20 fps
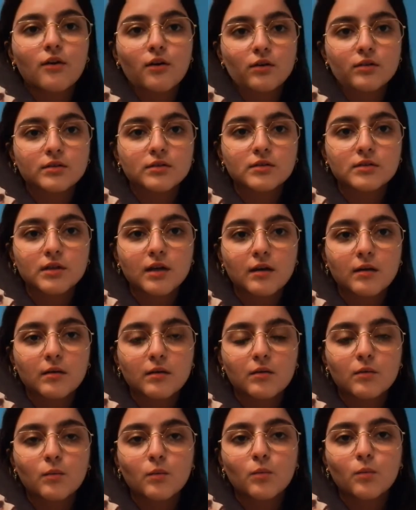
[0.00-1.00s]
thought
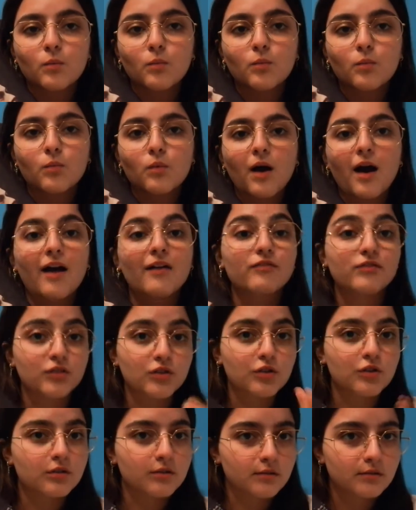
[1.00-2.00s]

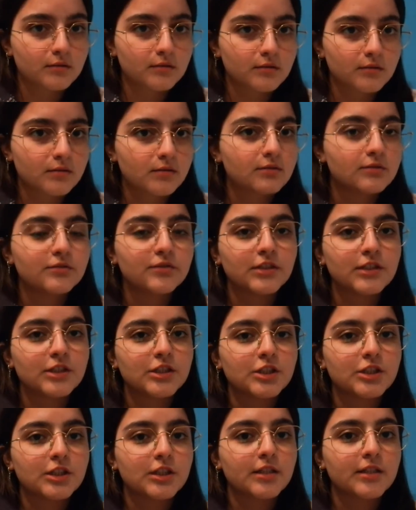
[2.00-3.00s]
after
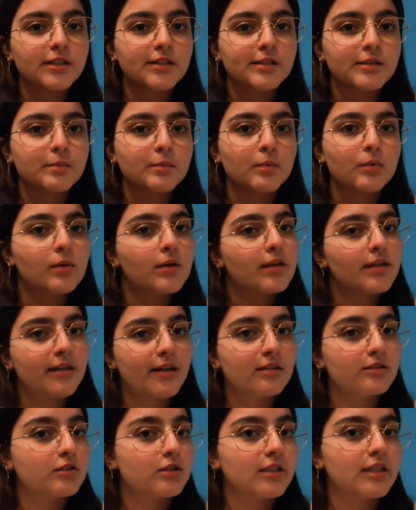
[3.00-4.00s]
finishing this book
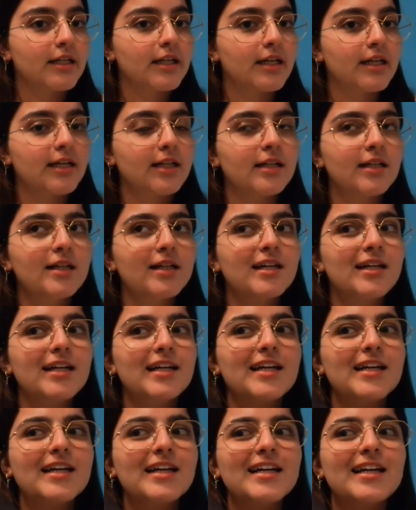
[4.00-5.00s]
the other day,
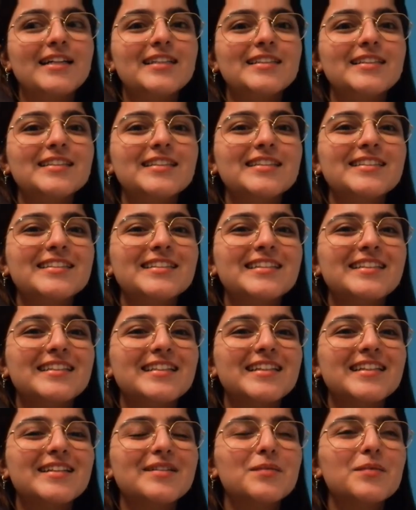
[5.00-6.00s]
and
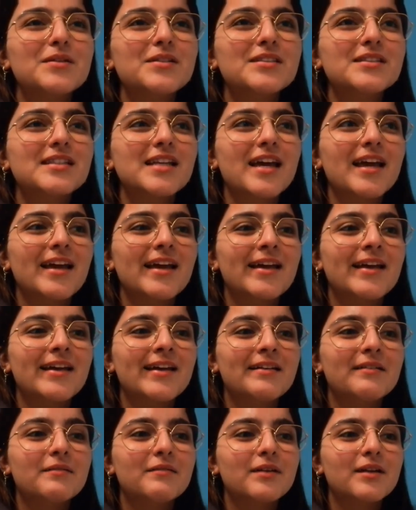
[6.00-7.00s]
it was
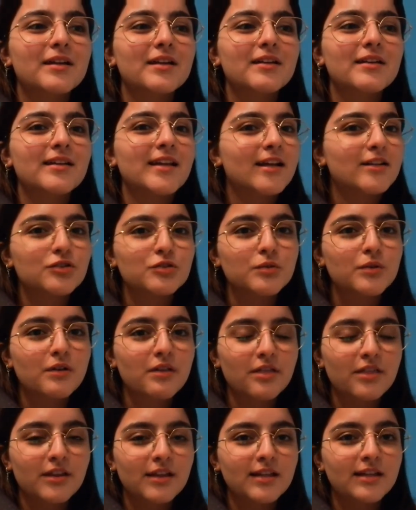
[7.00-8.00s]
a
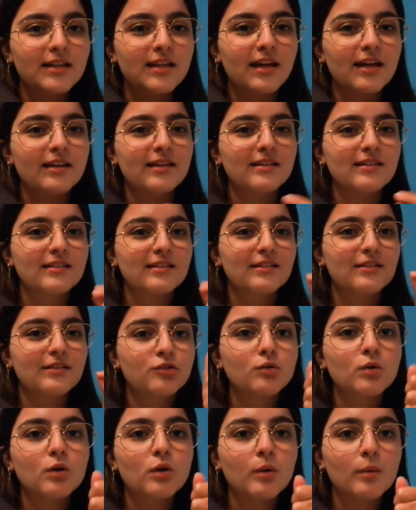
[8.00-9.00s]
natural thing, like
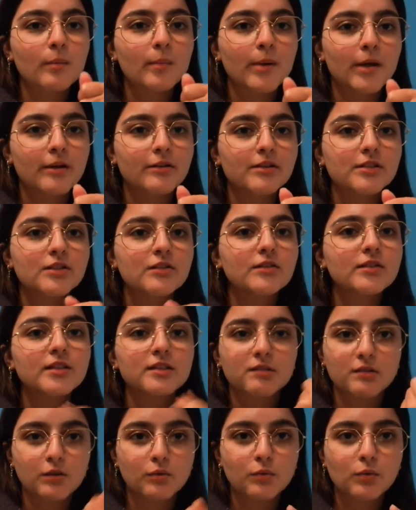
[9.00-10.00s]
natural
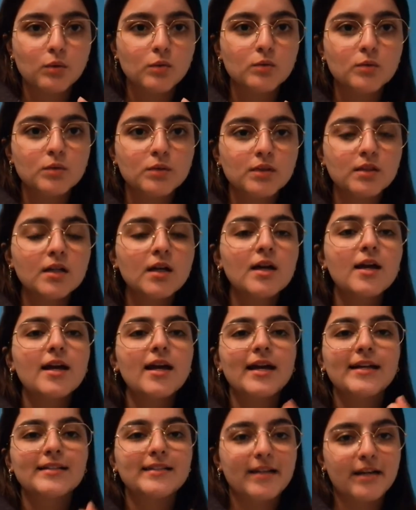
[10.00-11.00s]
comparison to the rose,
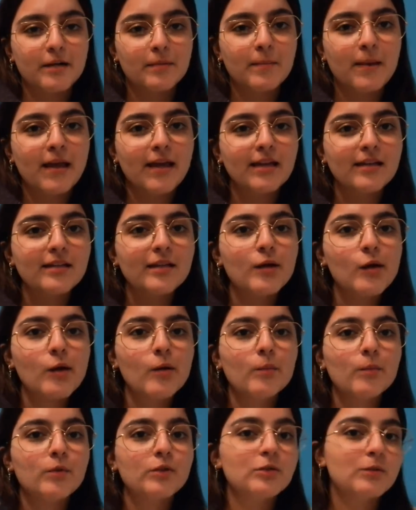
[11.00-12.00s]
and that I made
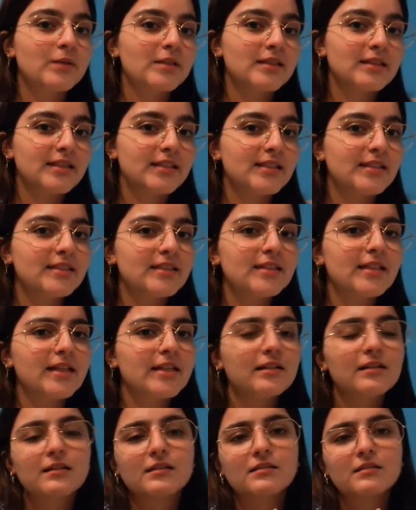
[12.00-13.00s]
between this
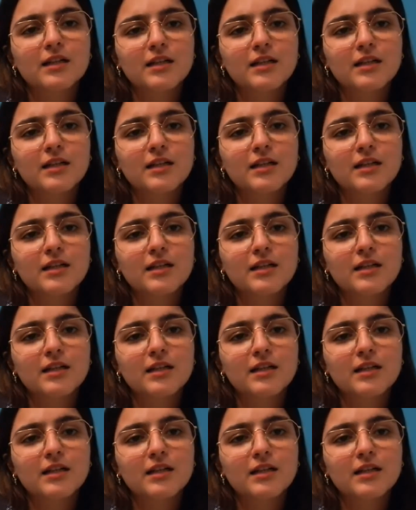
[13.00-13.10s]
that